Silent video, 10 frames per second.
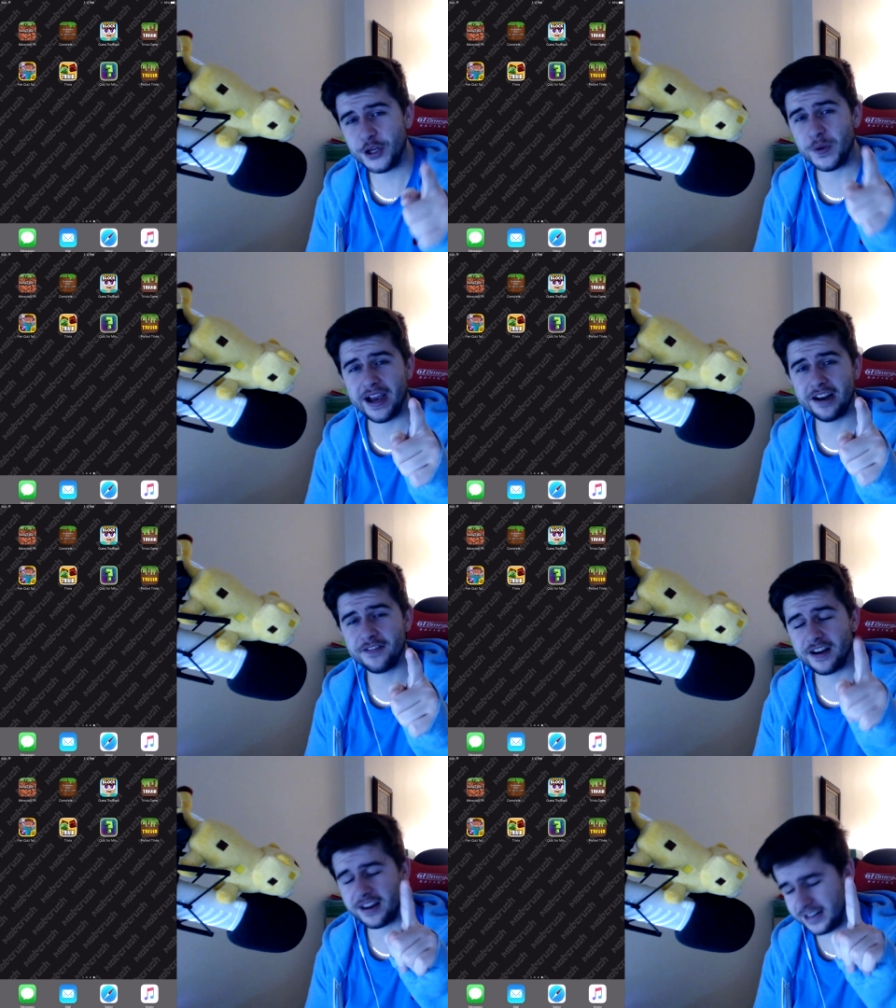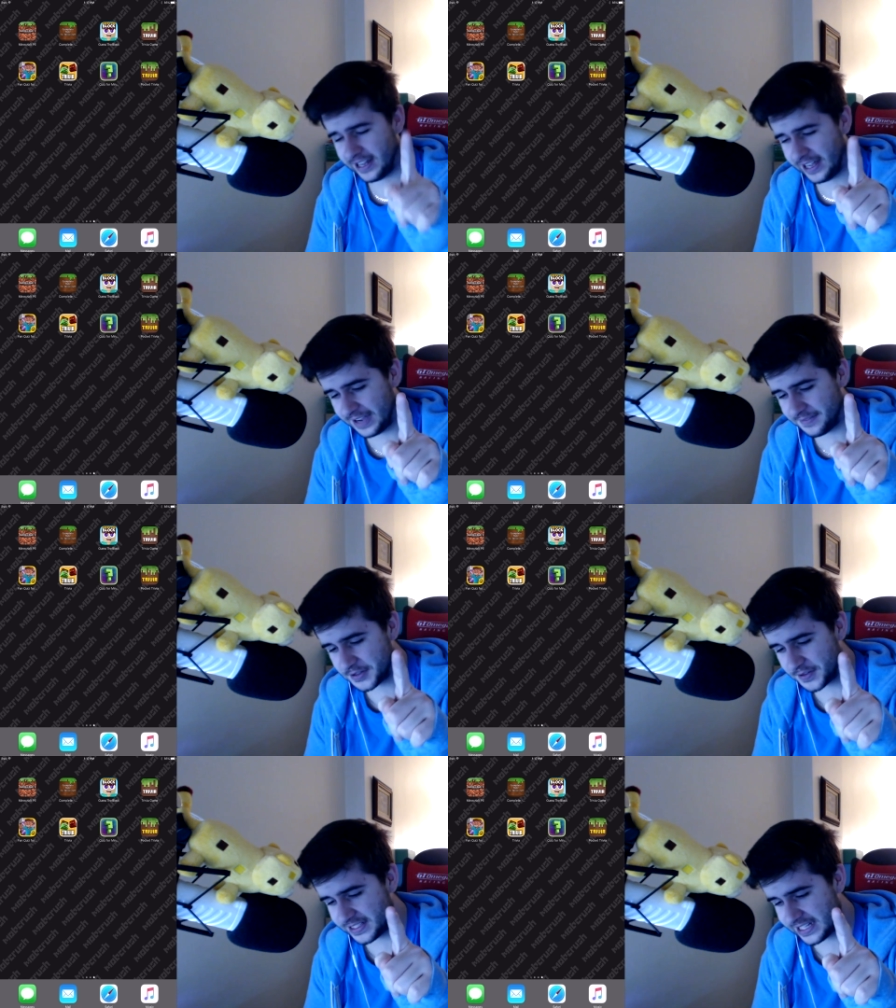You had fun. Have a
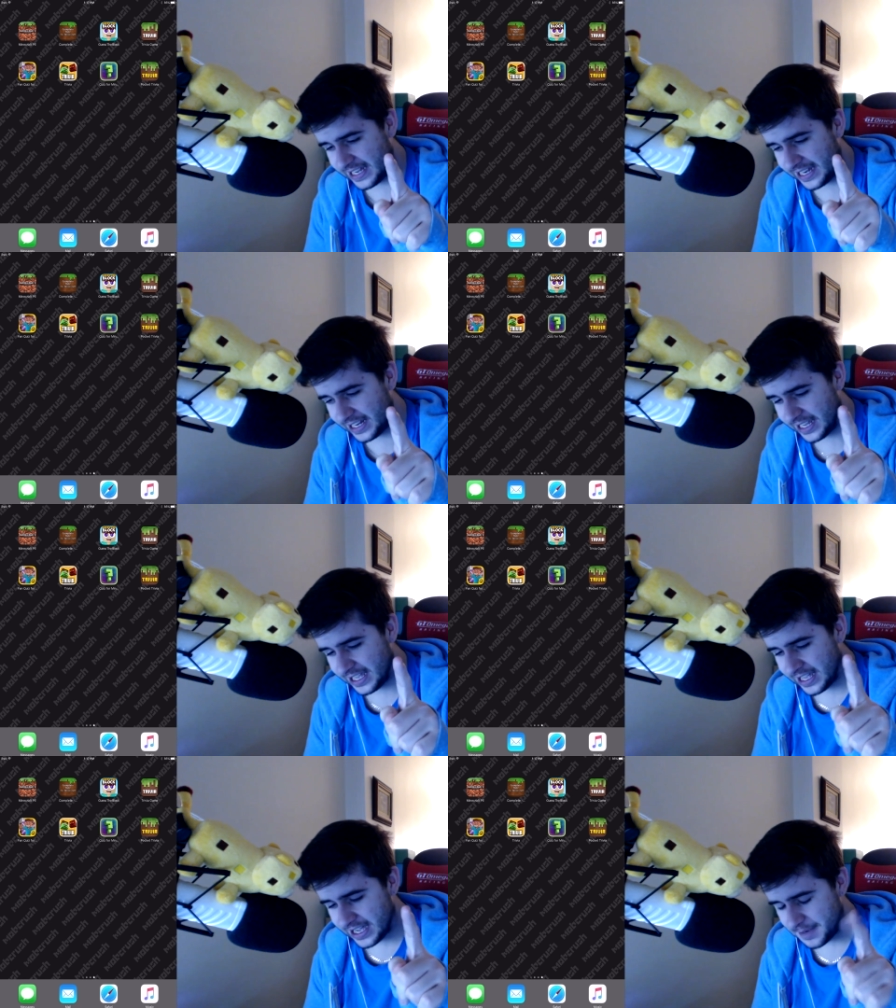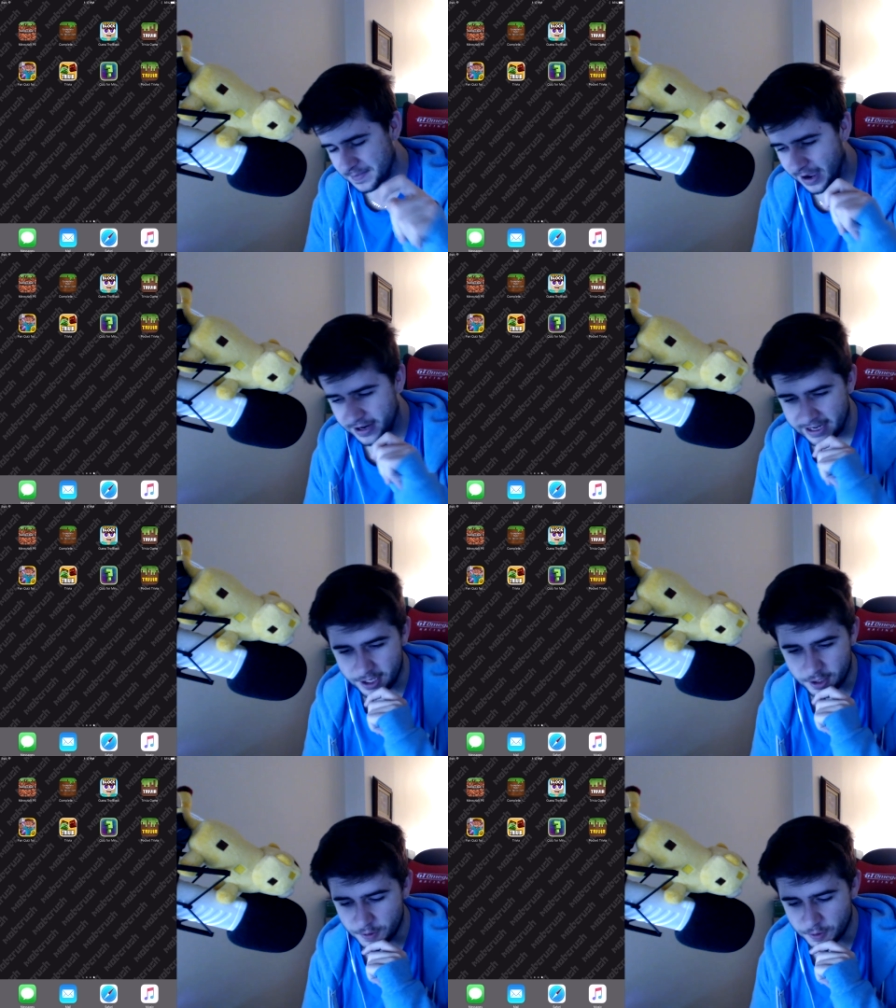great day. I'm now going to
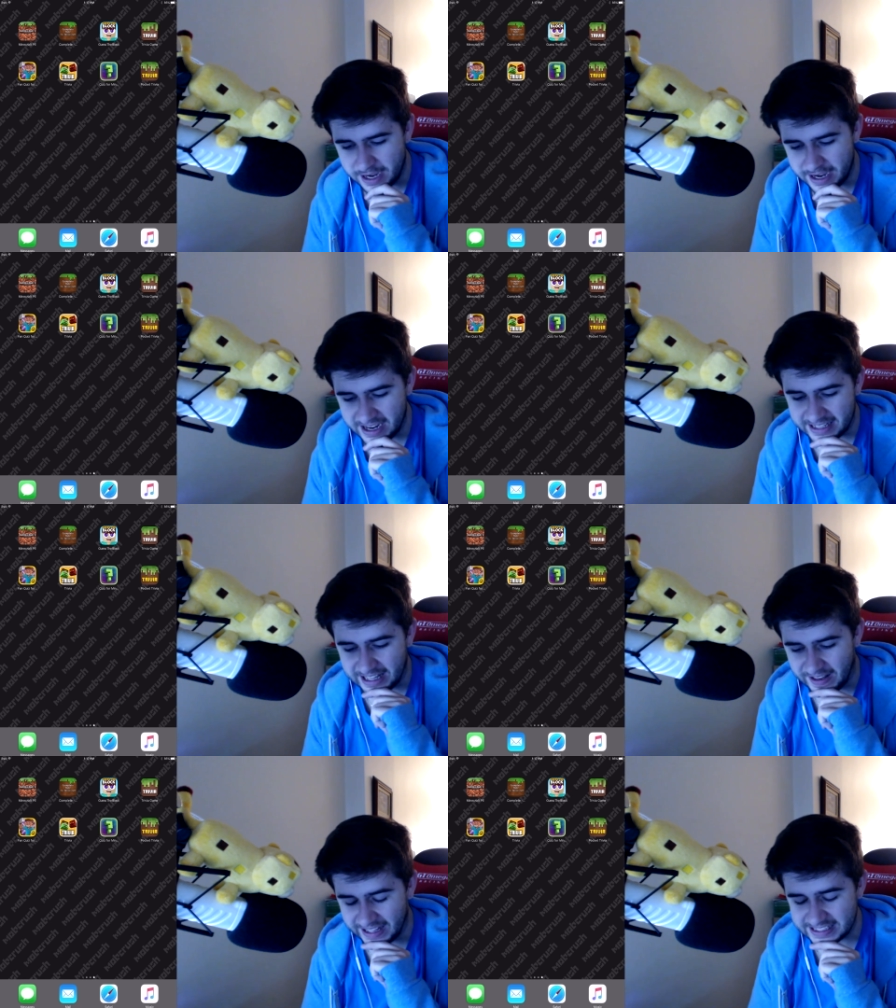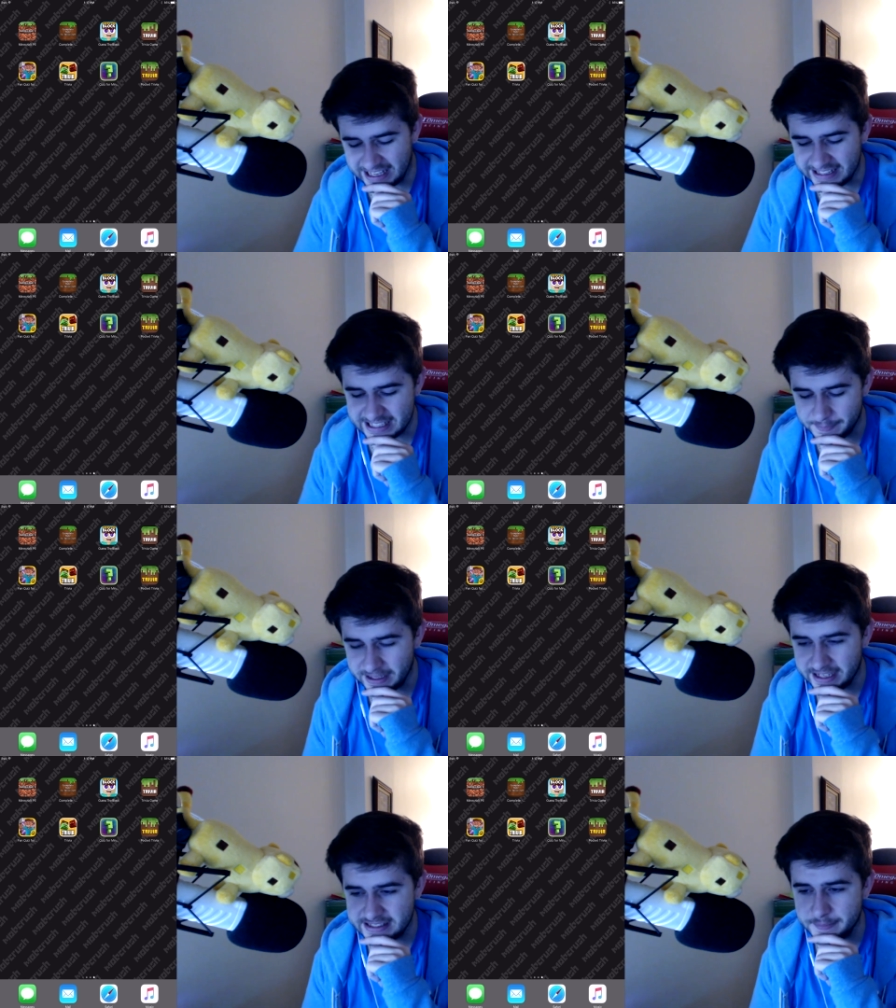go and cry at that last answer
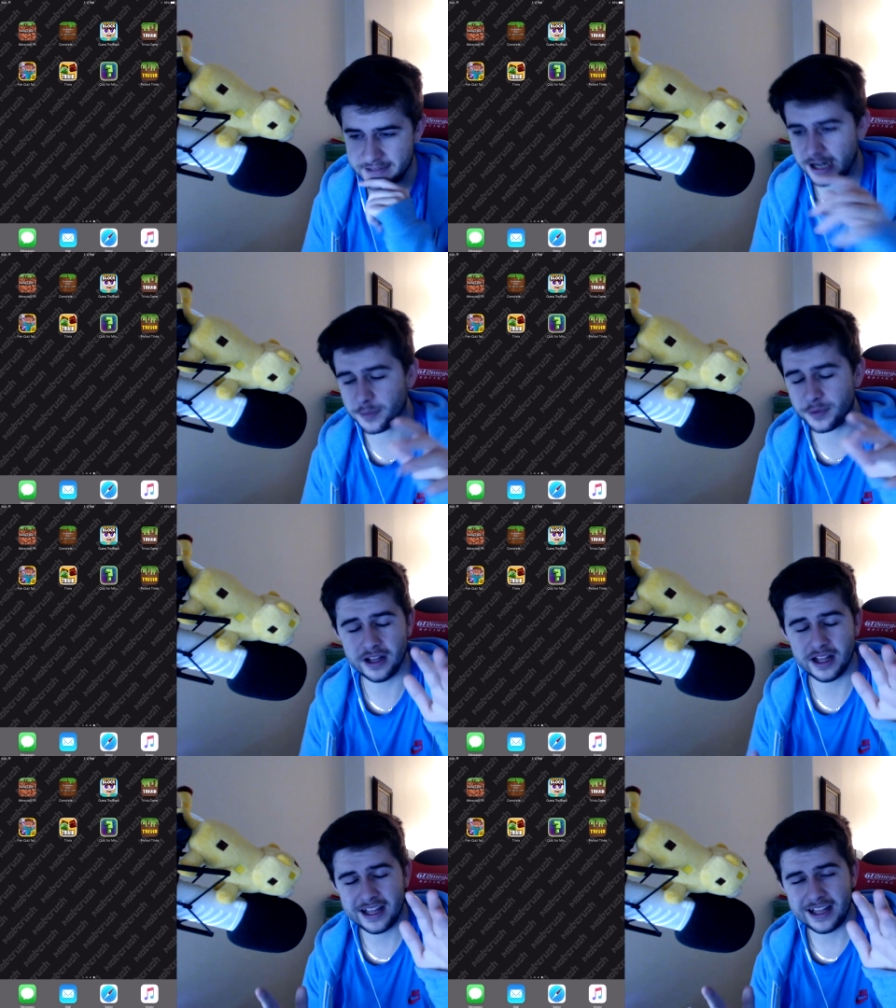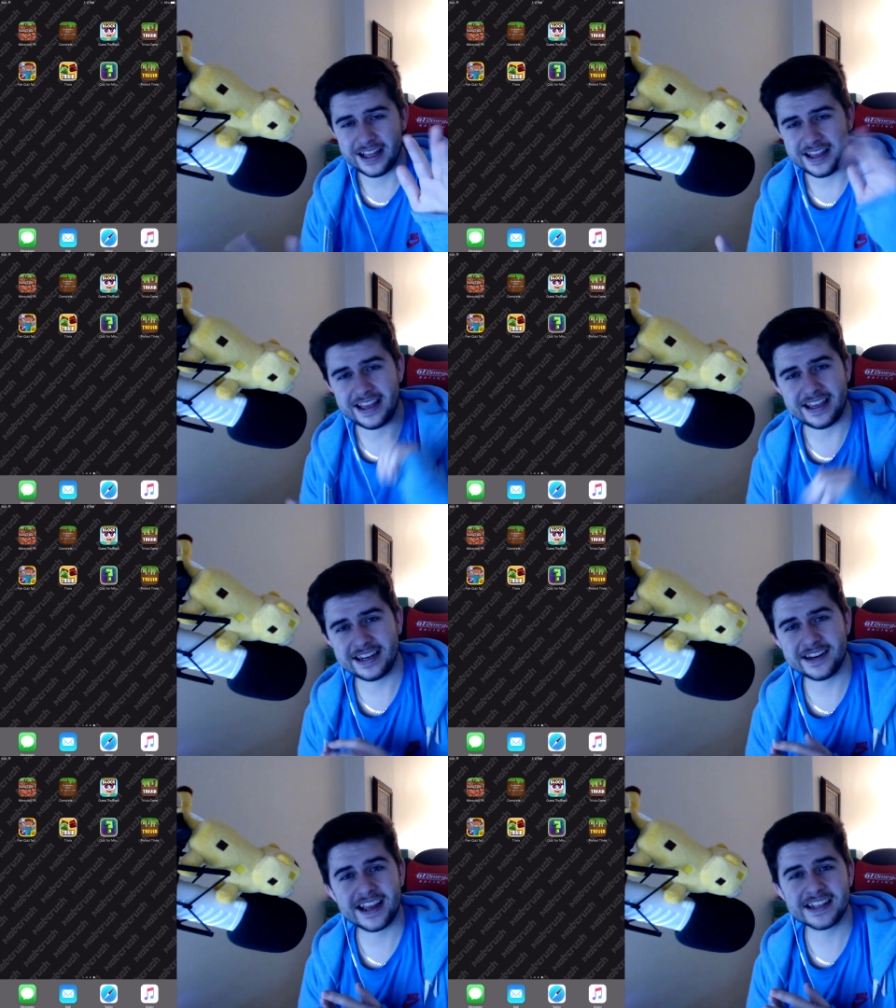because I'm terrible. And
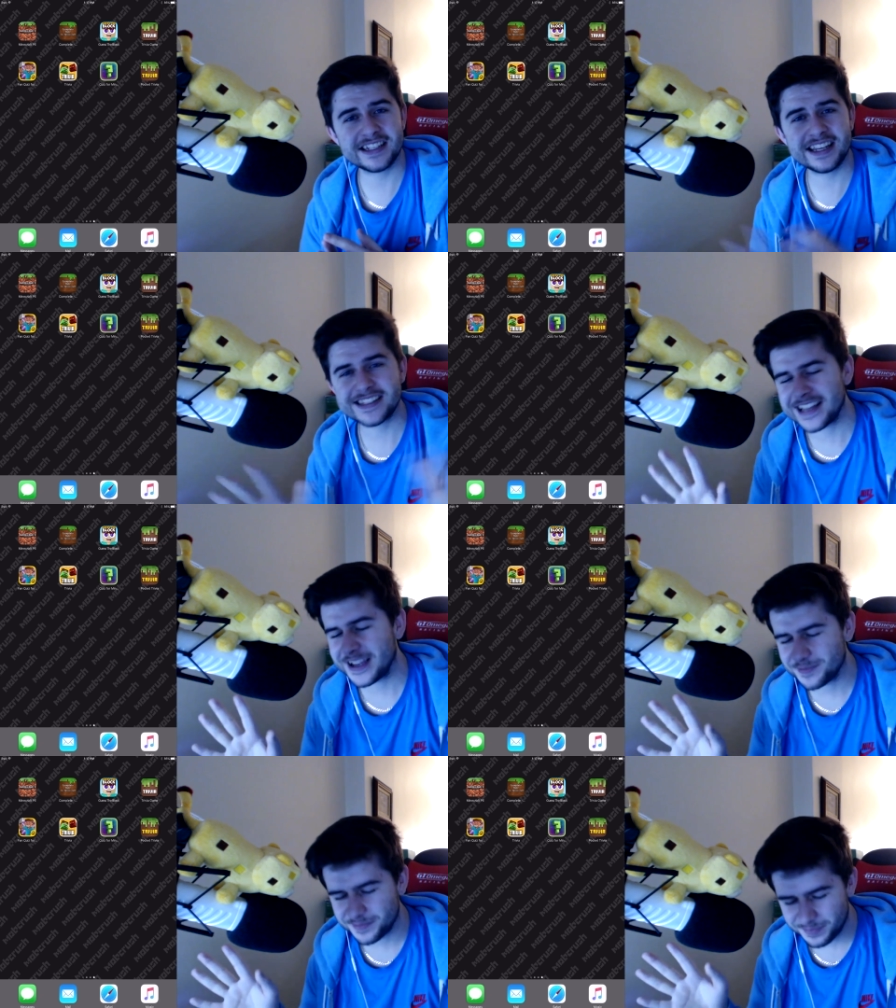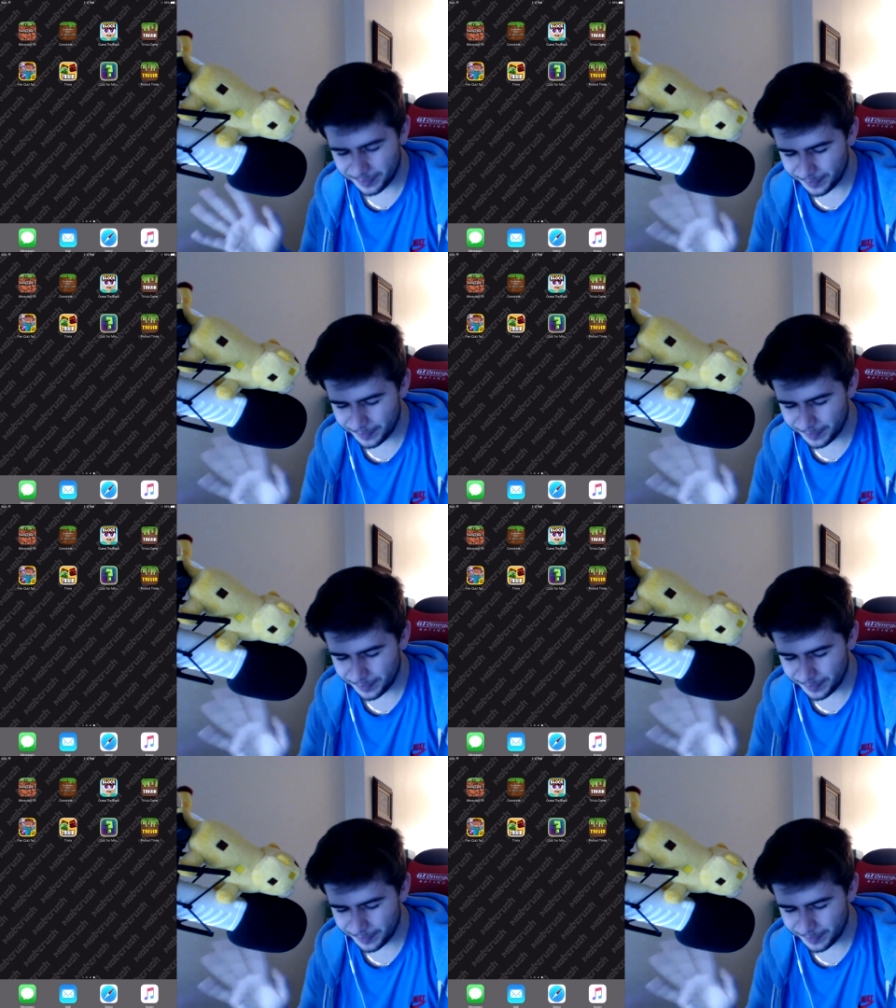I'll catch you next time.